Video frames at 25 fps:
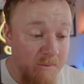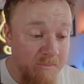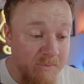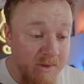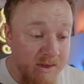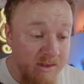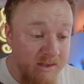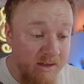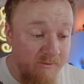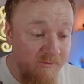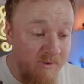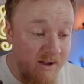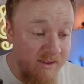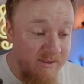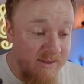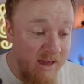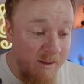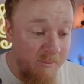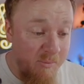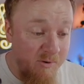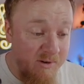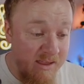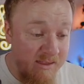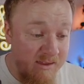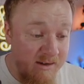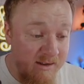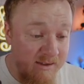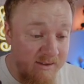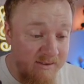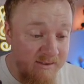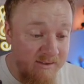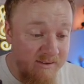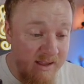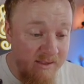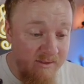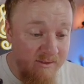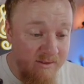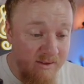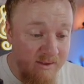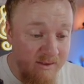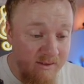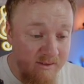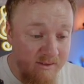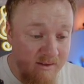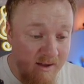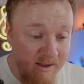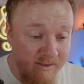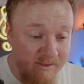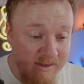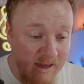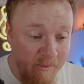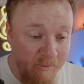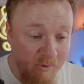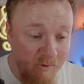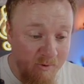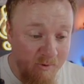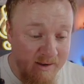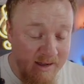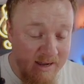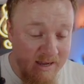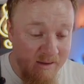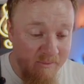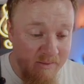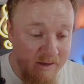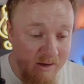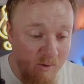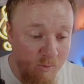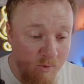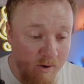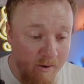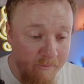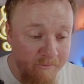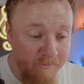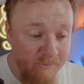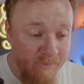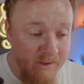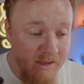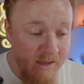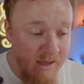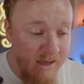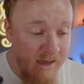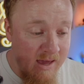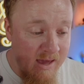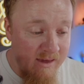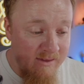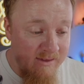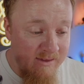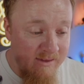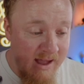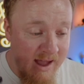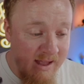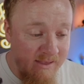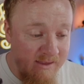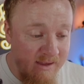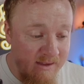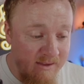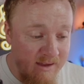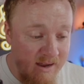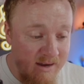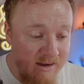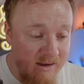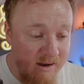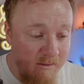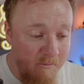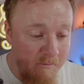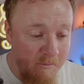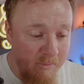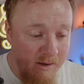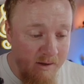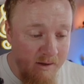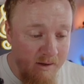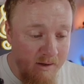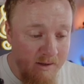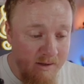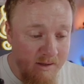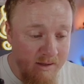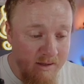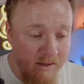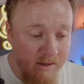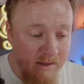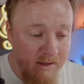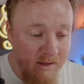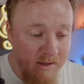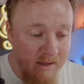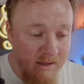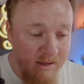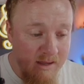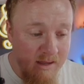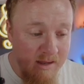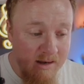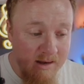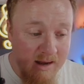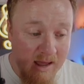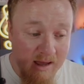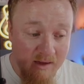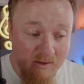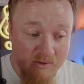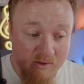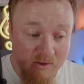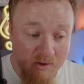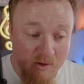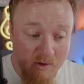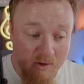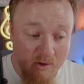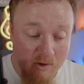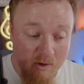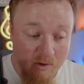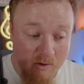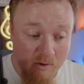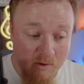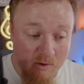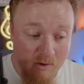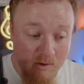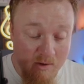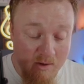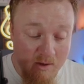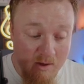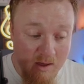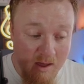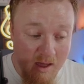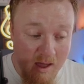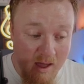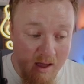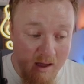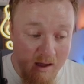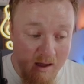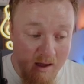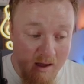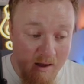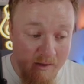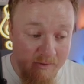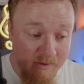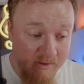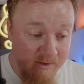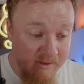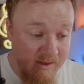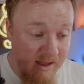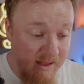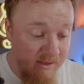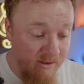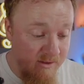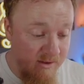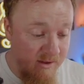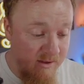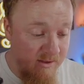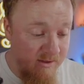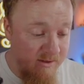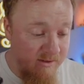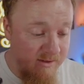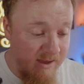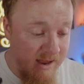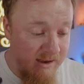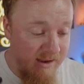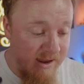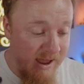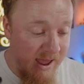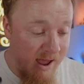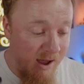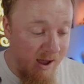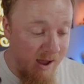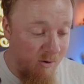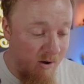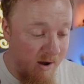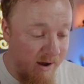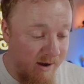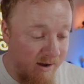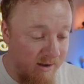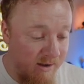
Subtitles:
So if I tap on the end of this sentence, I tap on AB1, added a number next to the sentence, and now I